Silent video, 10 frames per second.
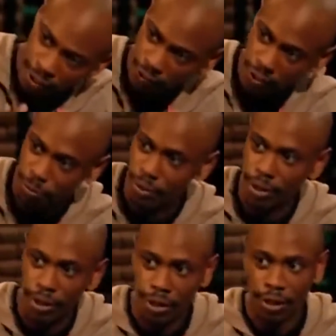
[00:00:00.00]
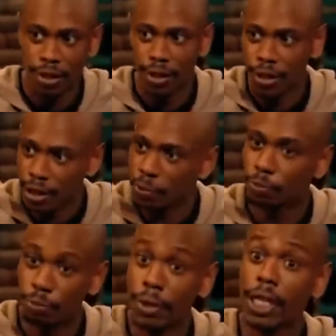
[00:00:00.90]
something,
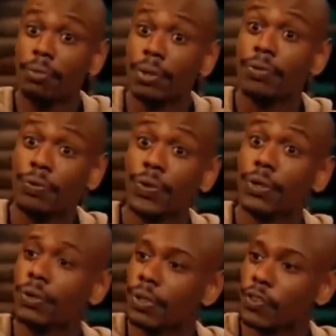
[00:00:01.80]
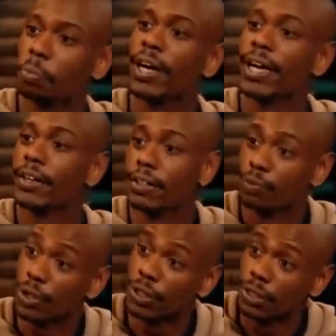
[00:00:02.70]
it made me feel inspired and
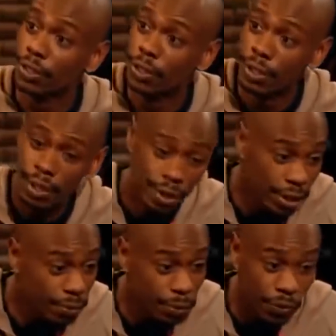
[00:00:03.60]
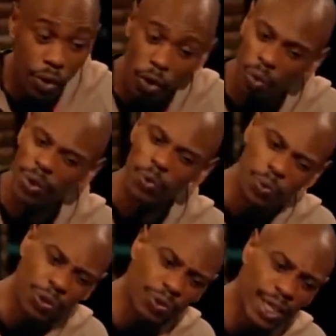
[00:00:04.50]
really good. And he was always
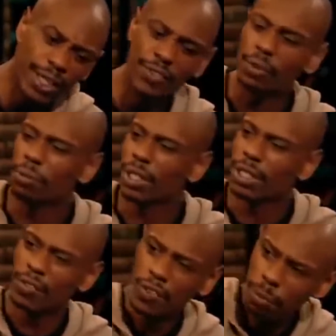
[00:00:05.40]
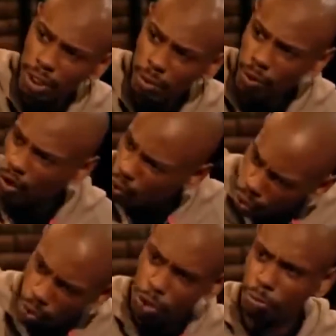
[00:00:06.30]
real nice to me. He'd sit me down, what's going
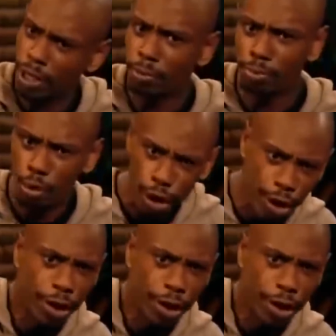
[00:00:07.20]
on with you, baby boy?